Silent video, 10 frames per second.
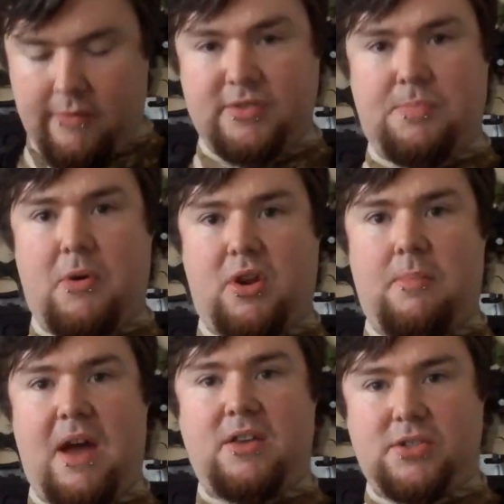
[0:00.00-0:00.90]
We've
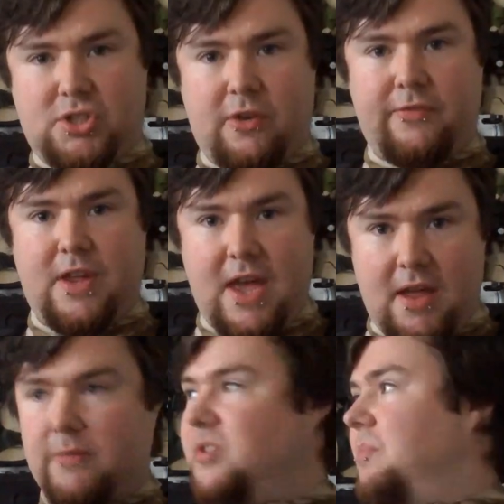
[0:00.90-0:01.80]
spoken about your soft
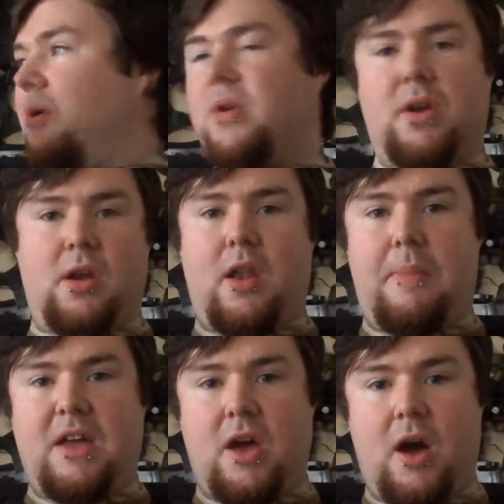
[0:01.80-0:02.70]
kit, we've spoken a
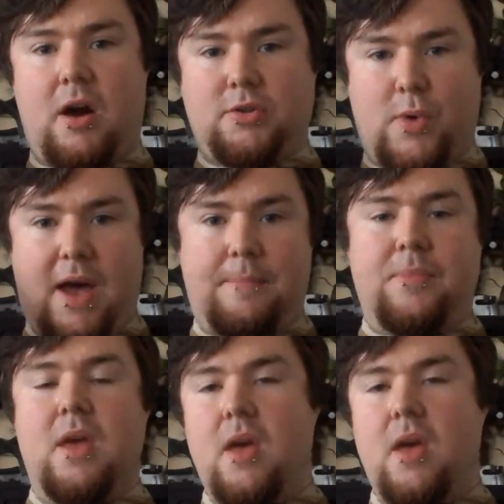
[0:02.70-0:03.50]
lot about your hardware.